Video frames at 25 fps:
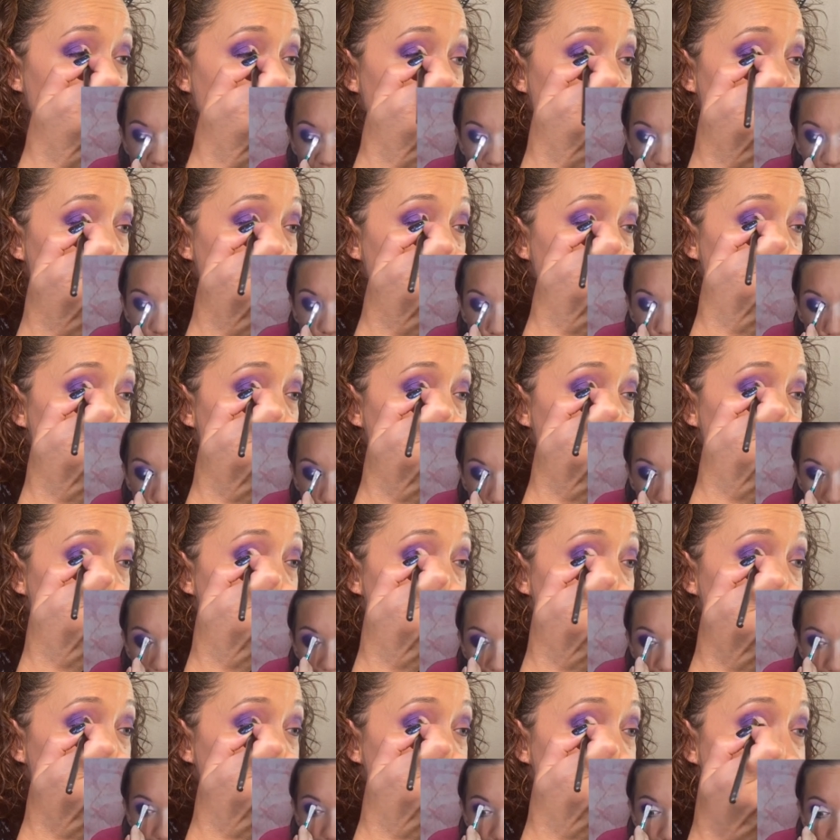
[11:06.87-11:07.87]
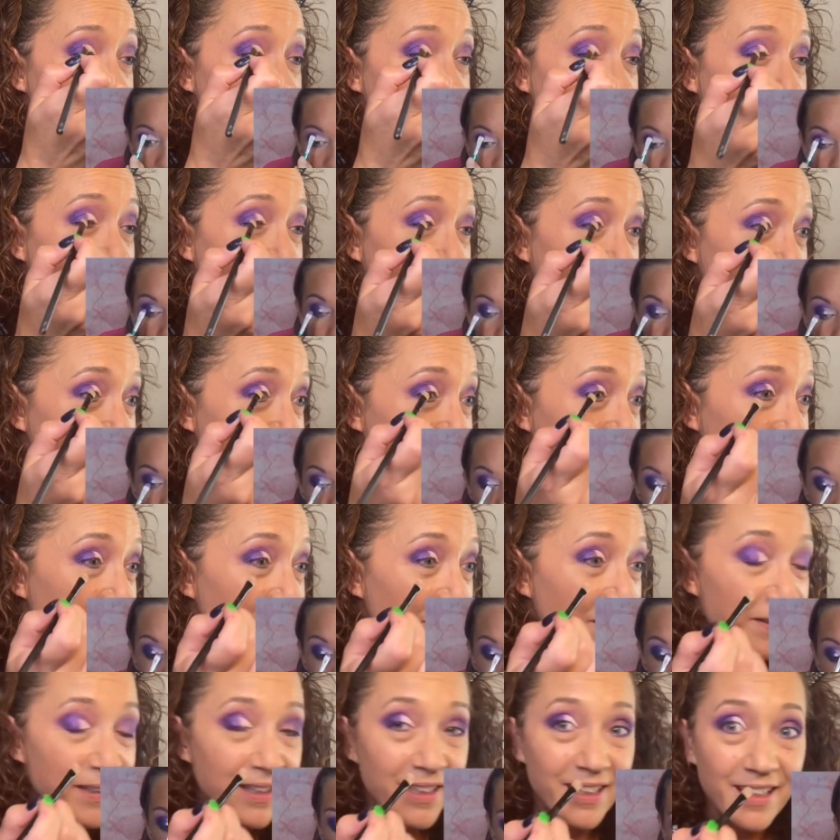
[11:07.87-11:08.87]
a third. I don't know.
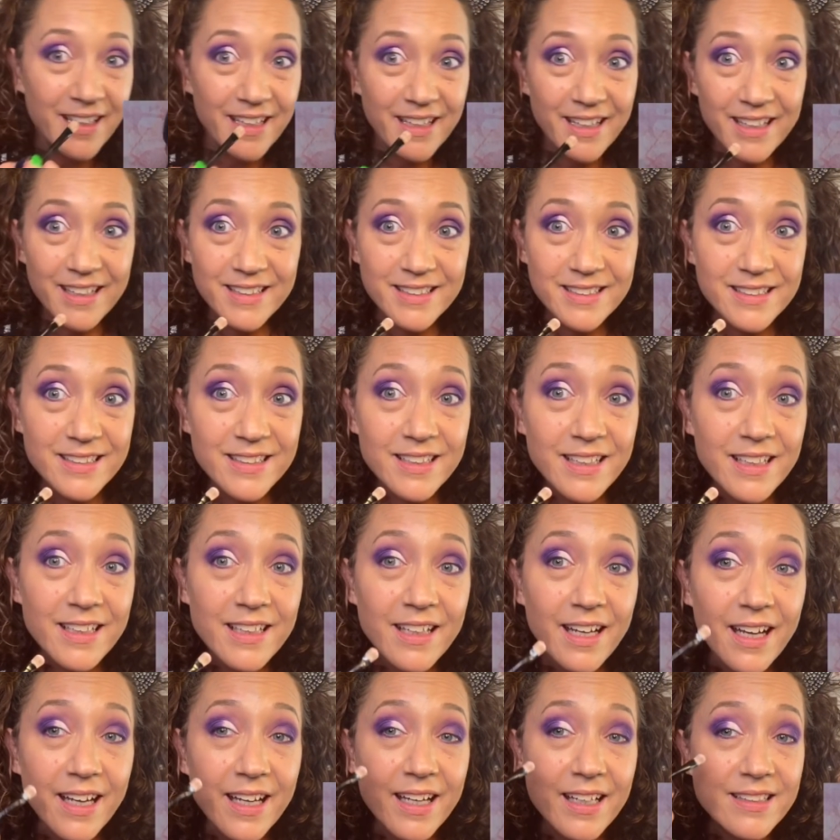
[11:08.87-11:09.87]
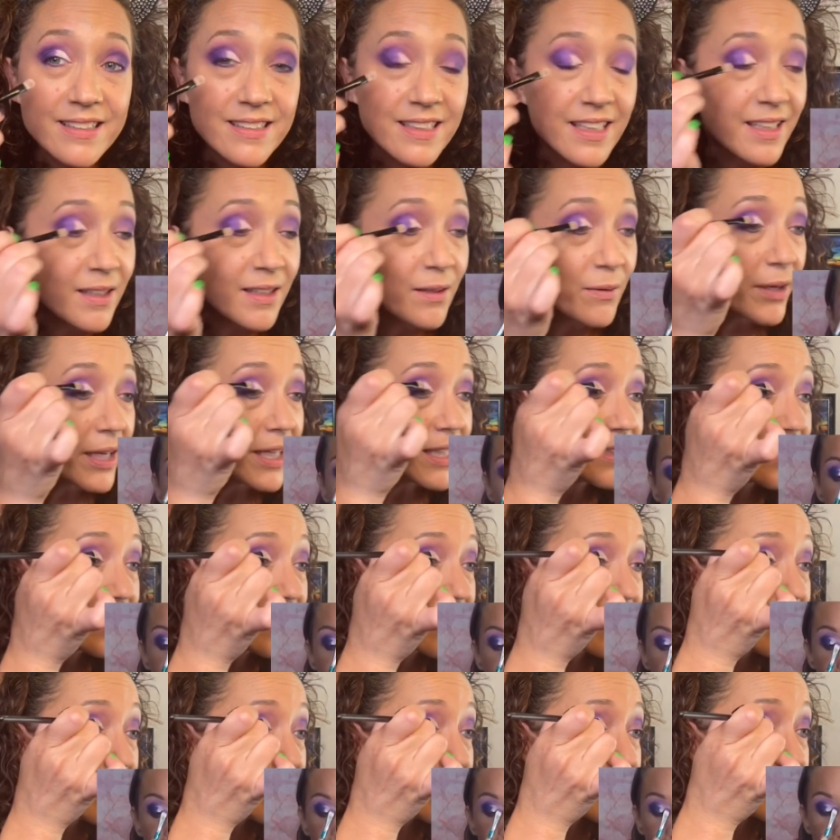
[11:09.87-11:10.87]
I guess like right
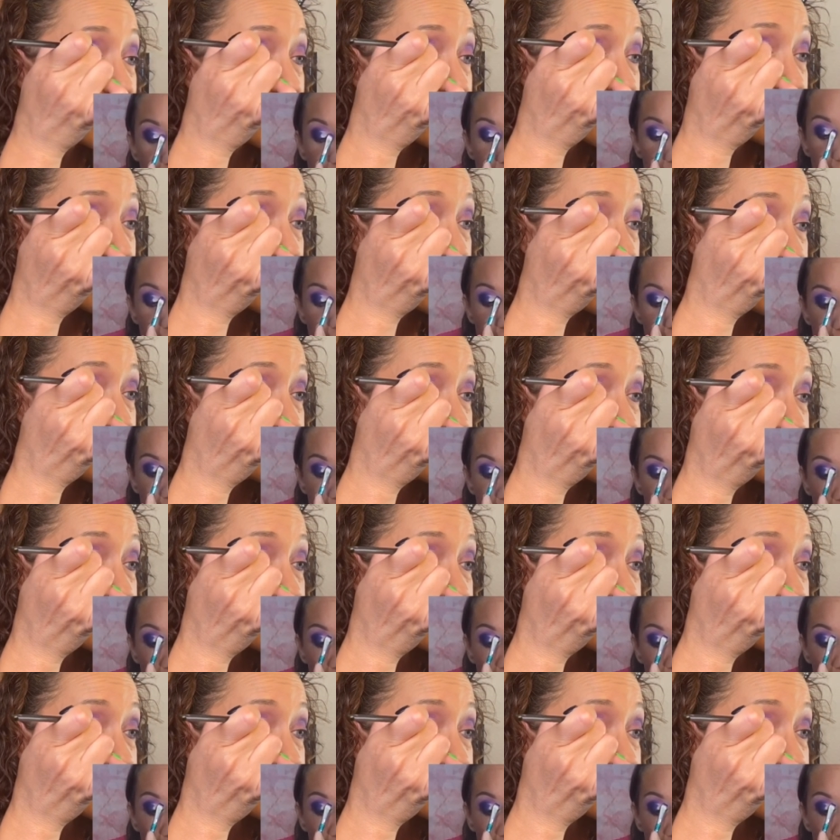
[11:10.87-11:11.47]
there. And she